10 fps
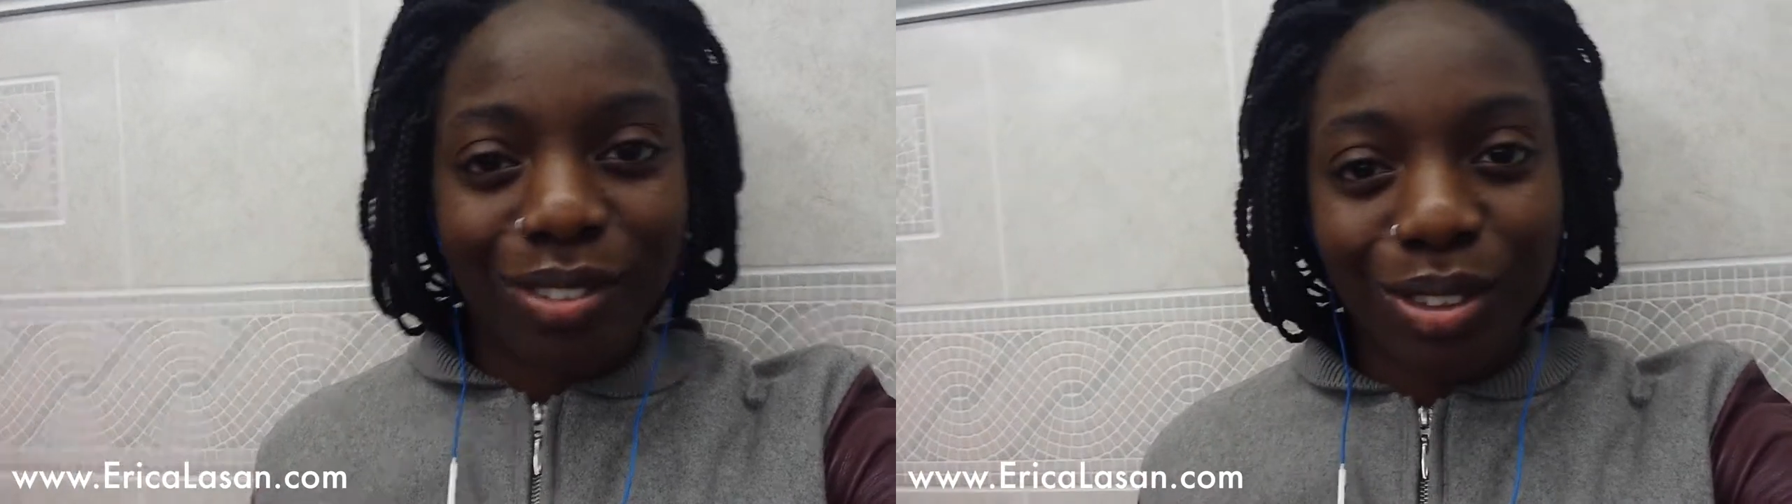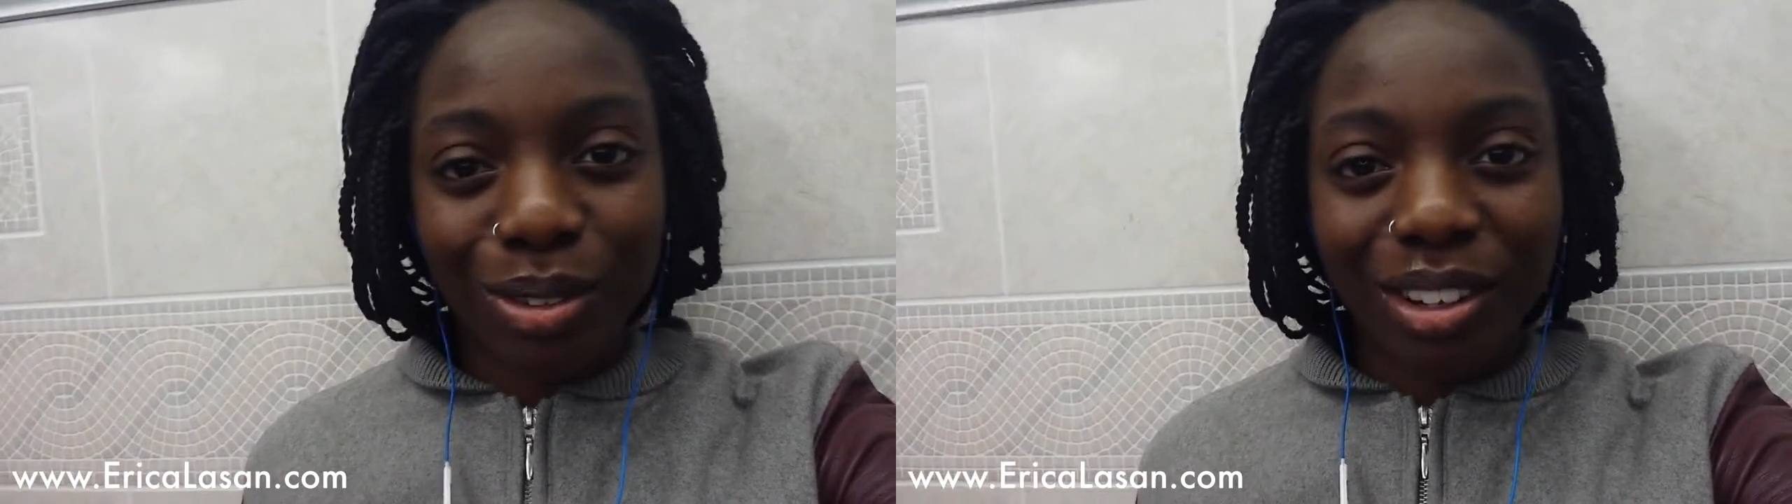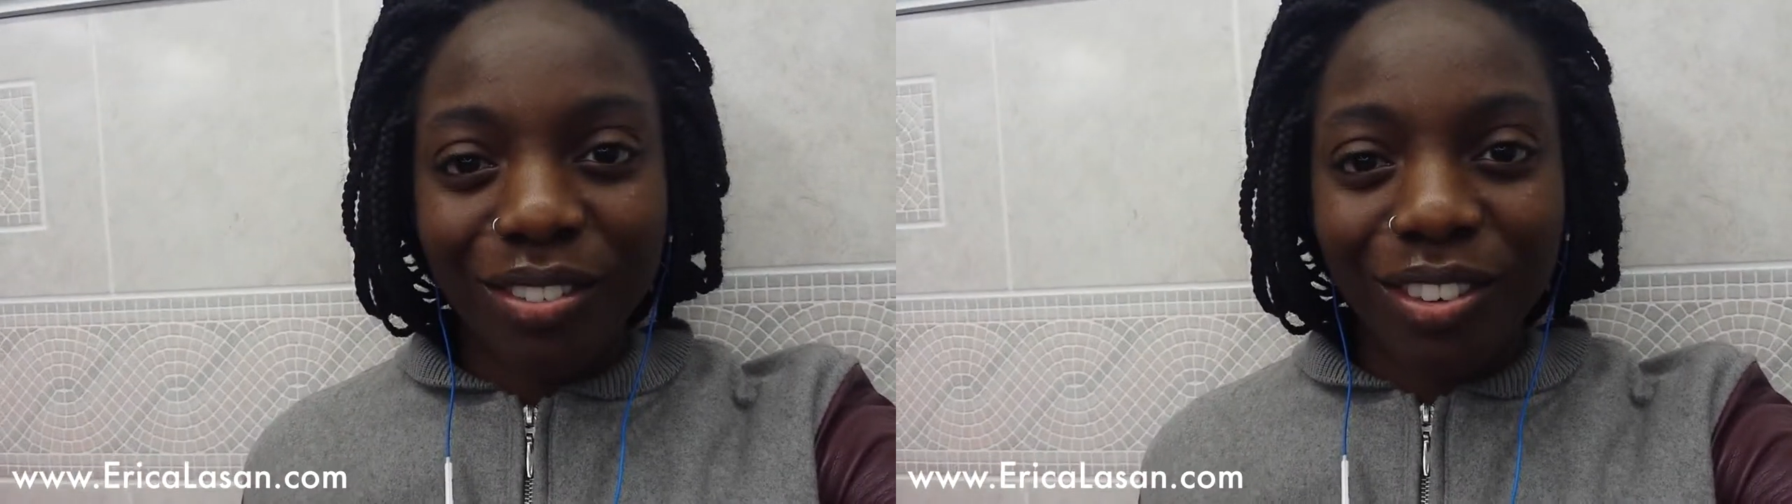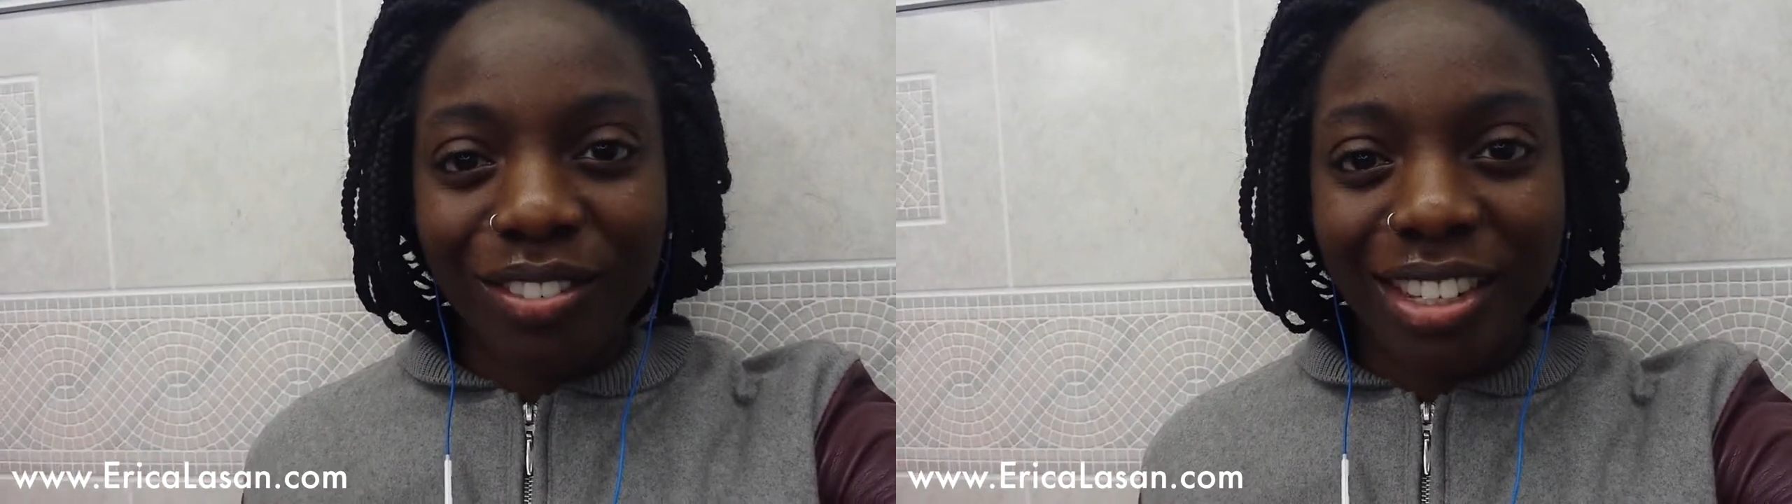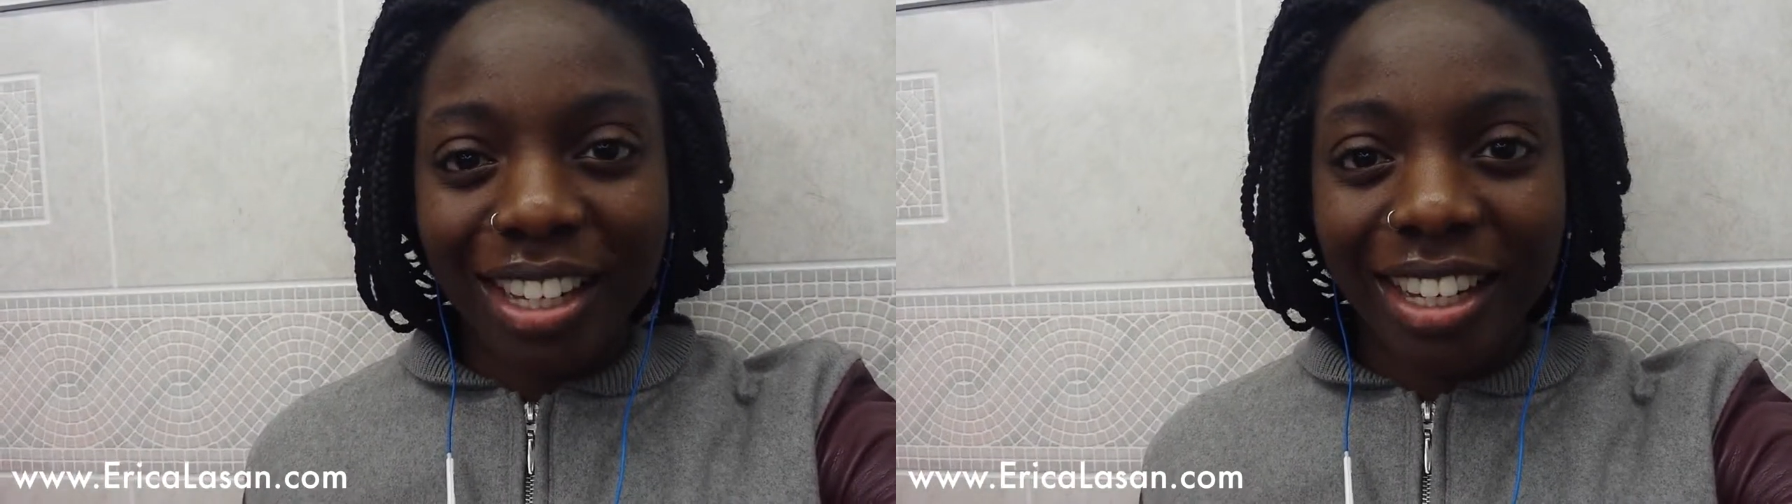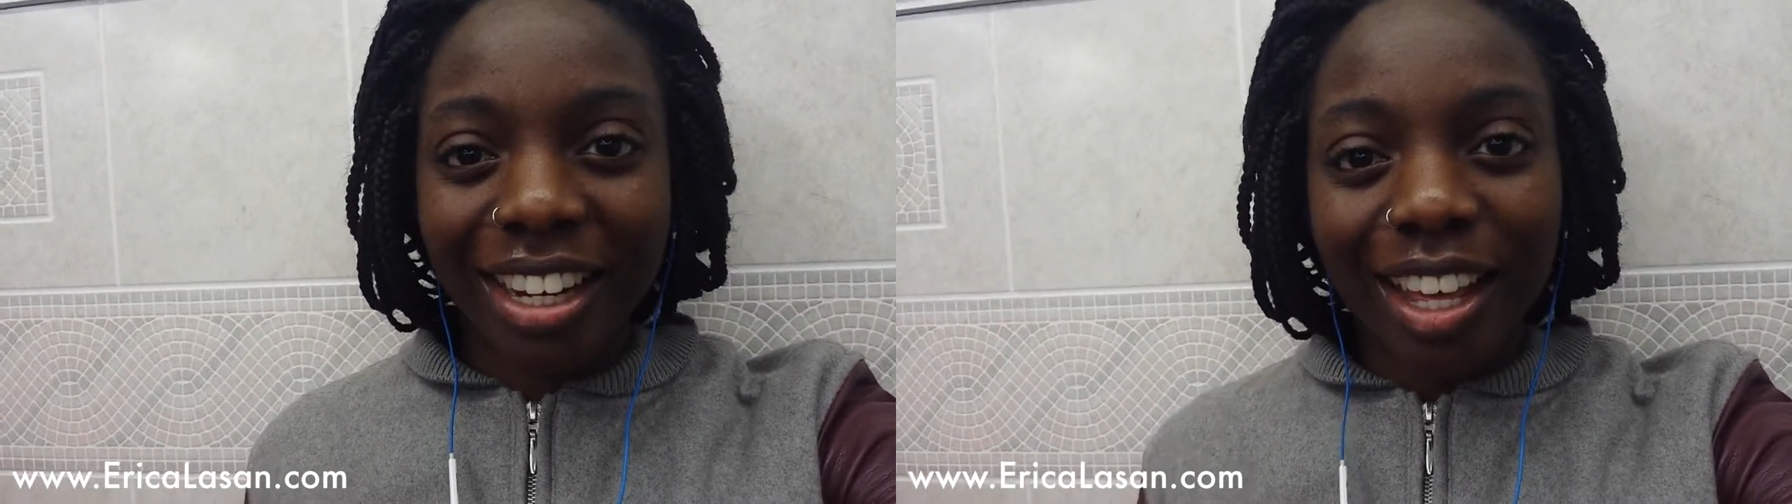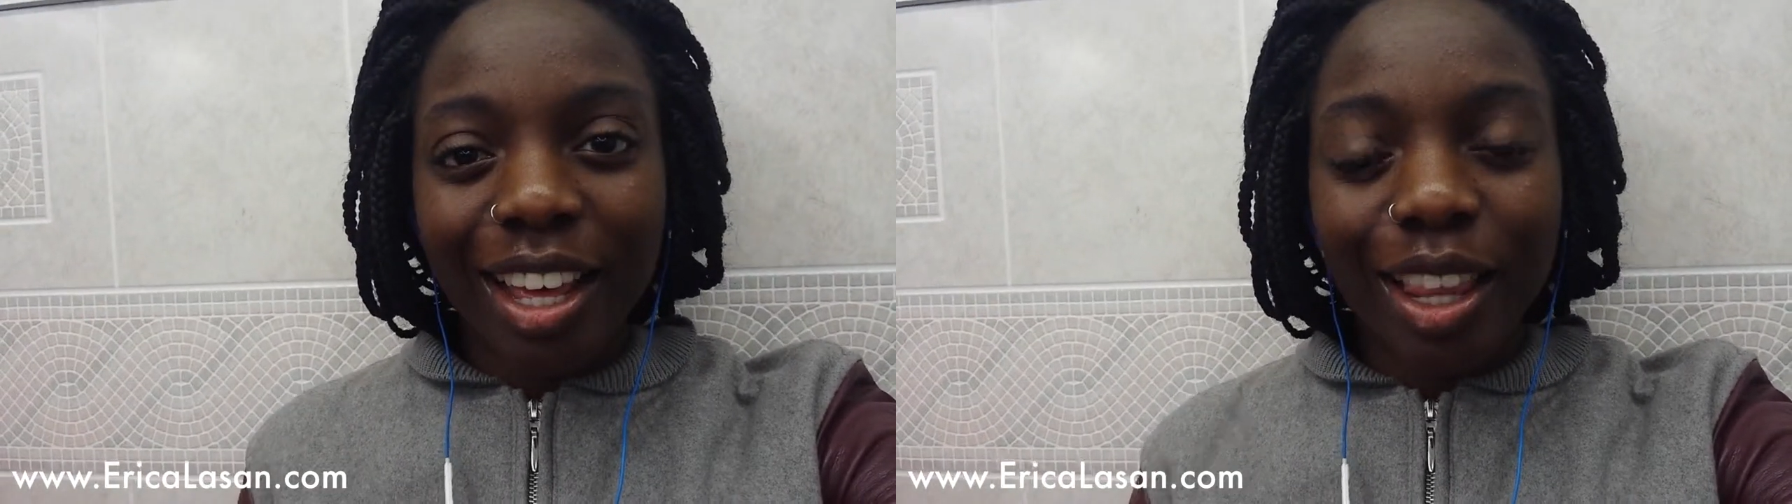for 2015.